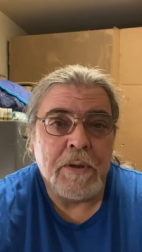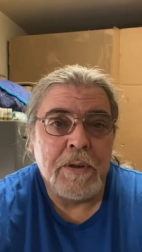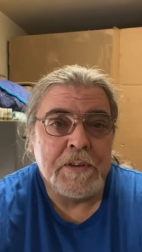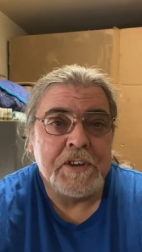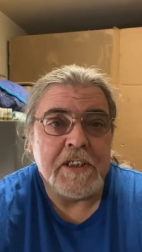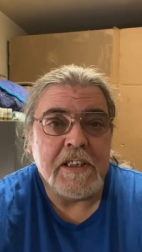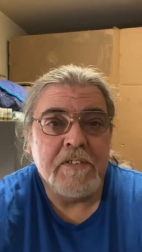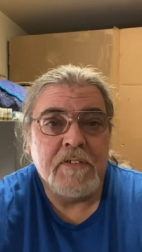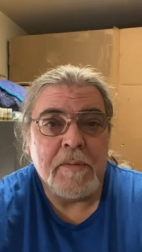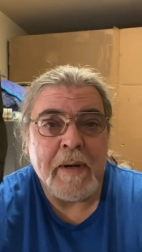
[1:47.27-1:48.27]
holster
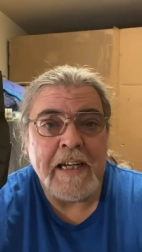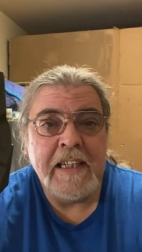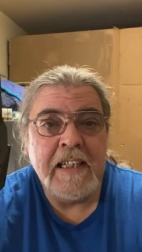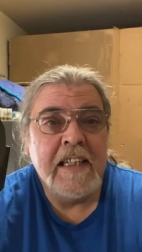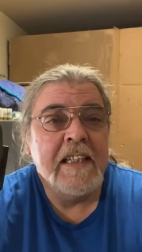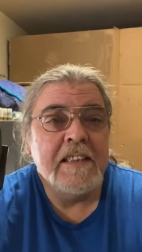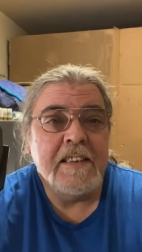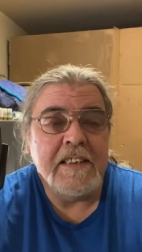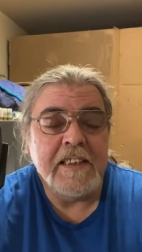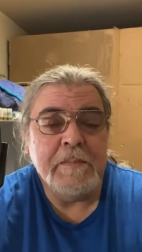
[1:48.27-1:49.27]
for my
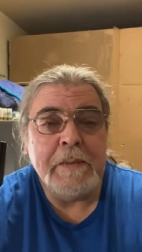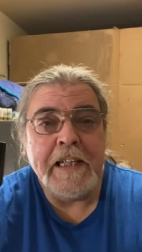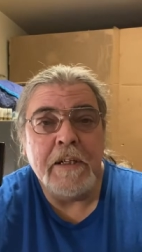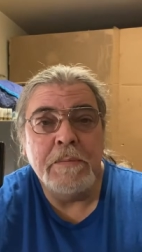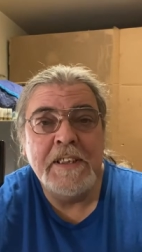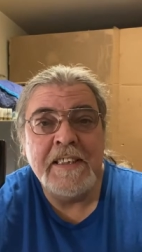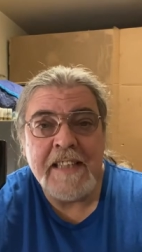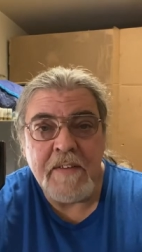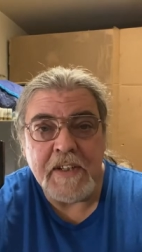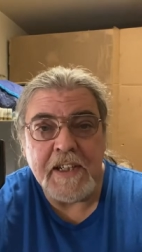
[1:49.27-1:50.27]

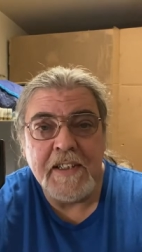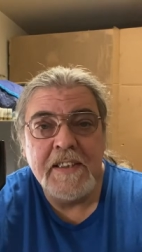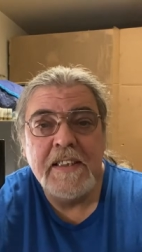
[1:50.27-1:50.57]
CZP-07,